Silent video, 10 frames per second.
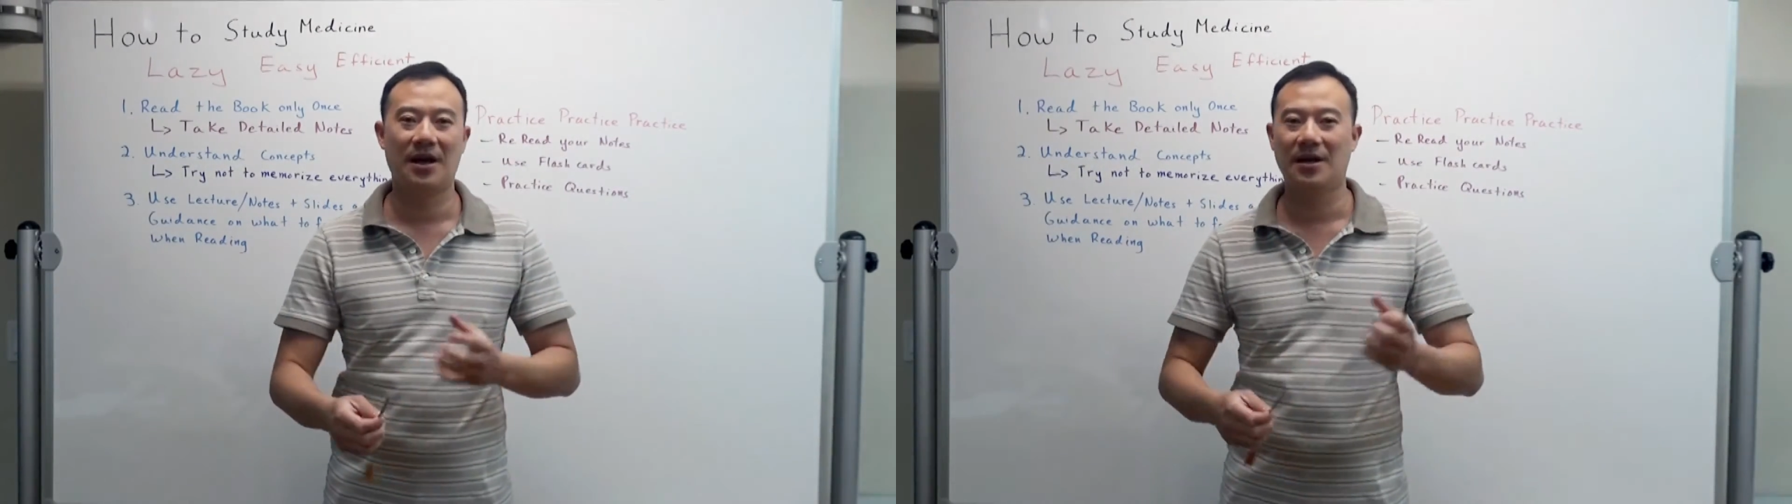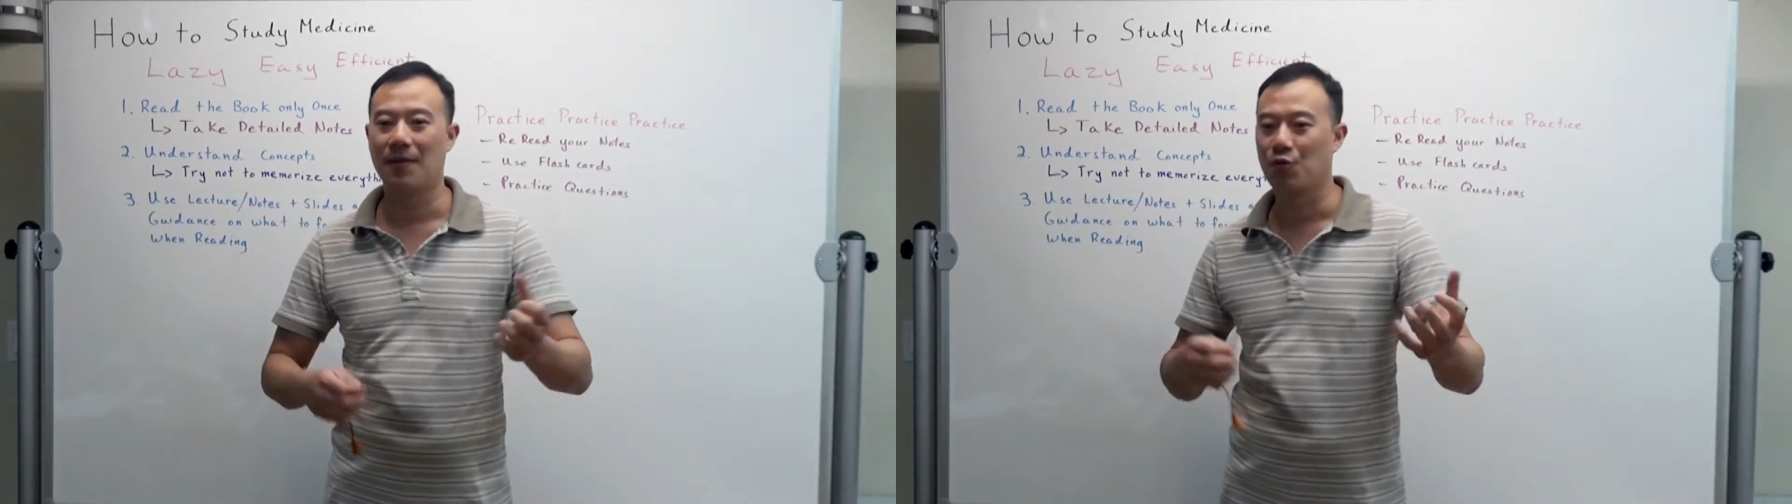
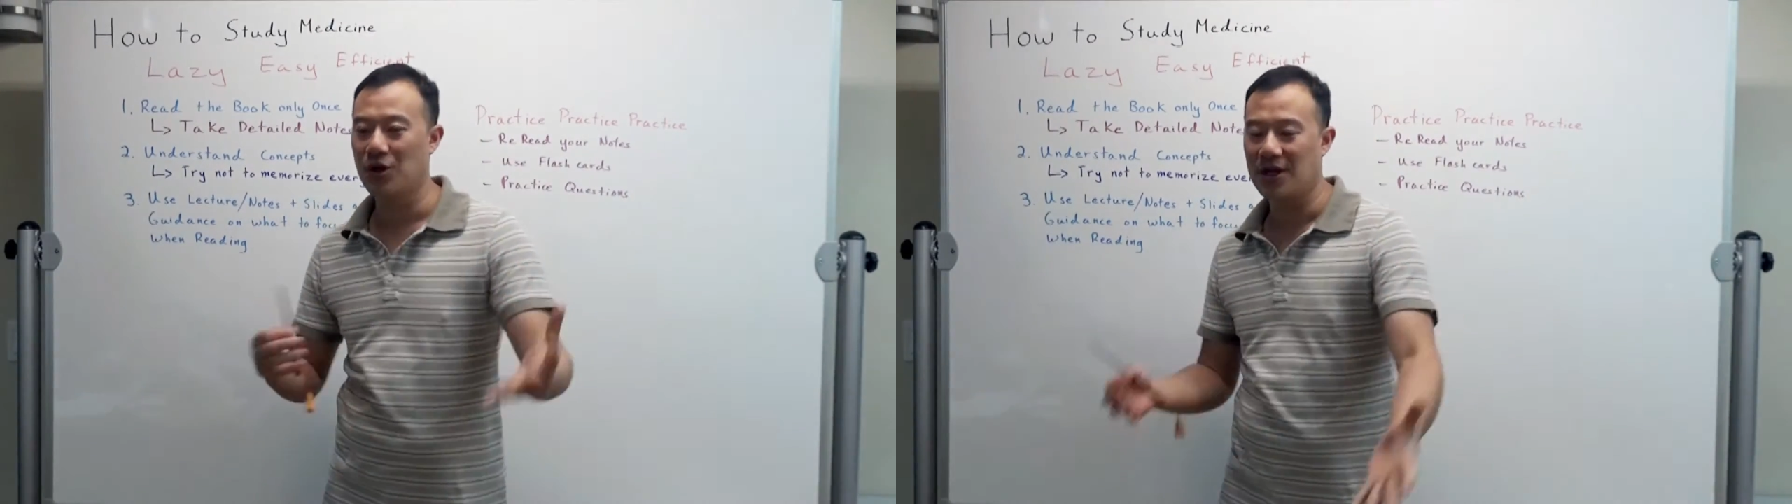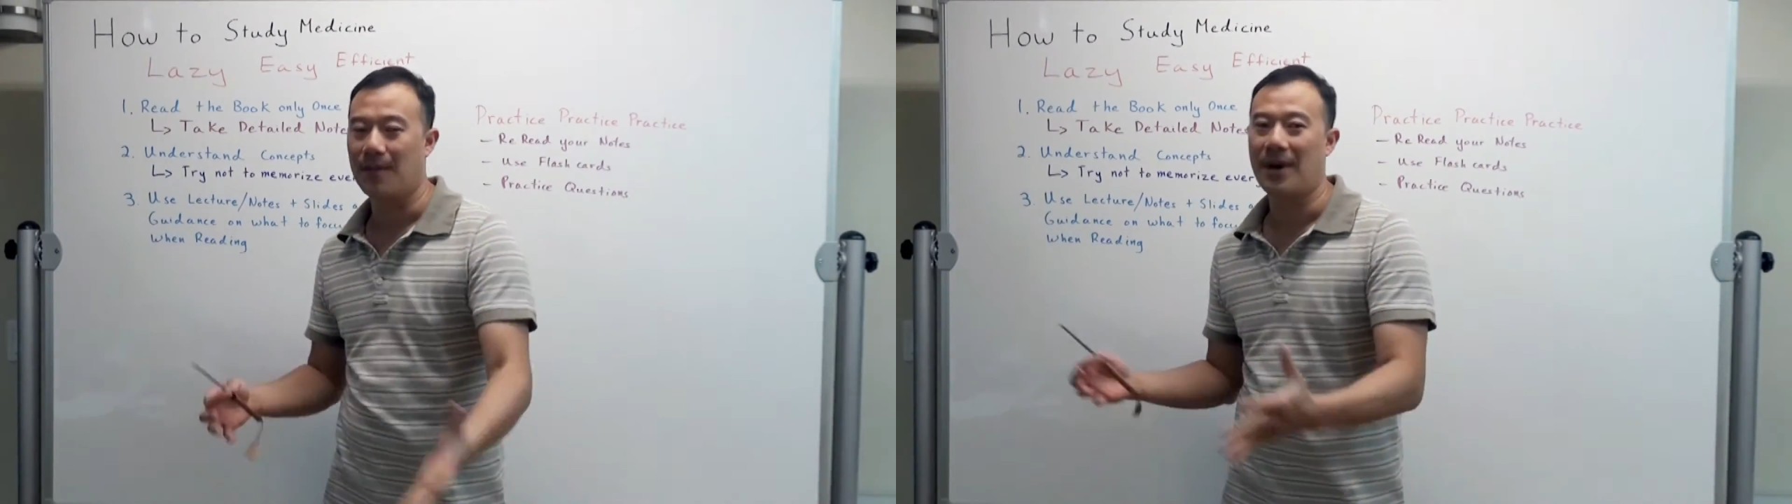and I'm
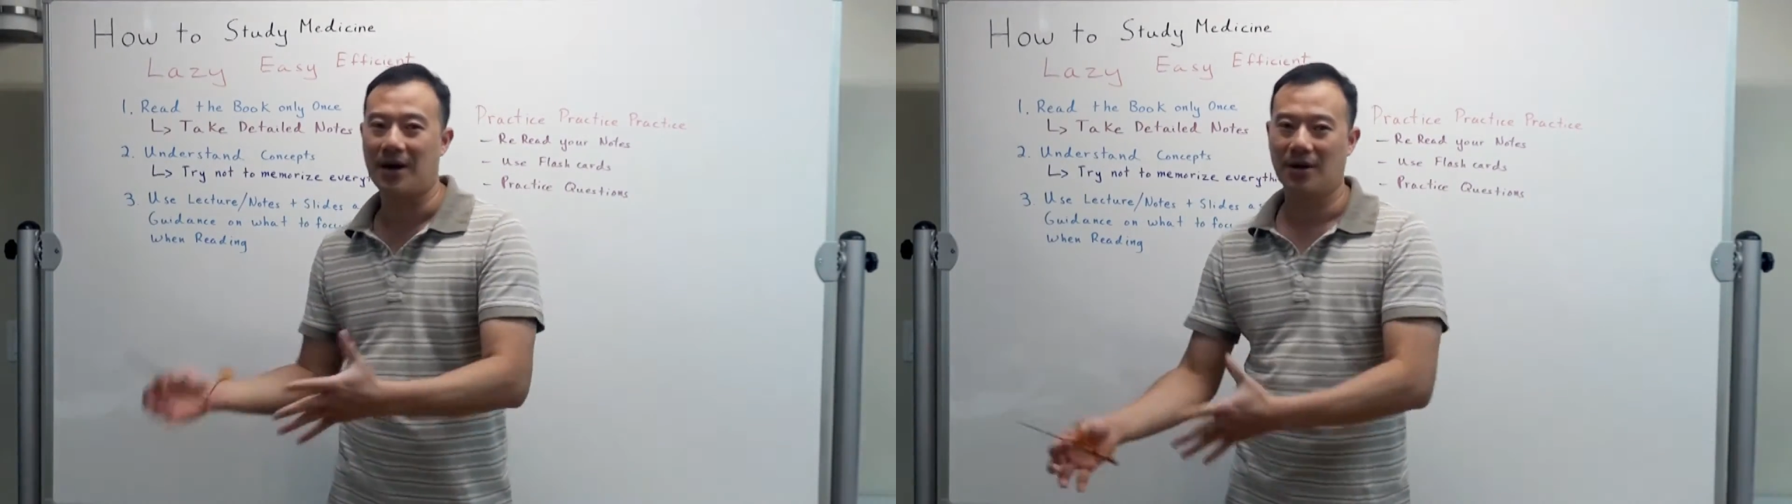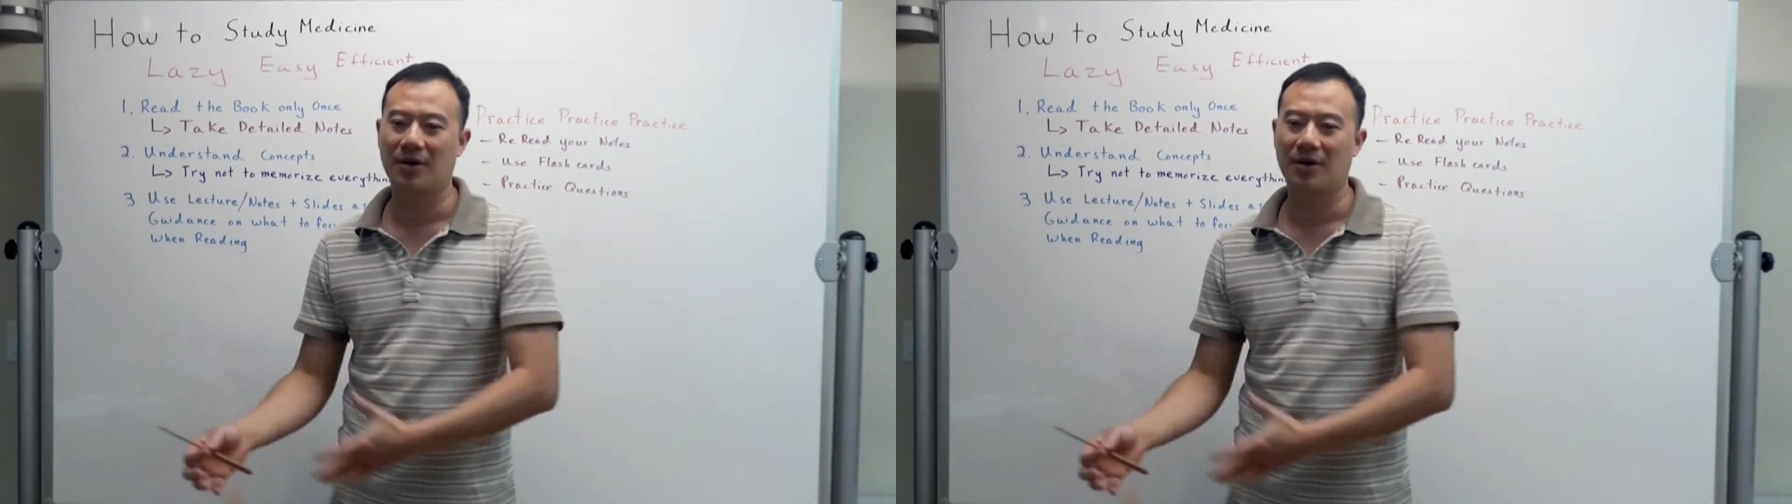reading about it.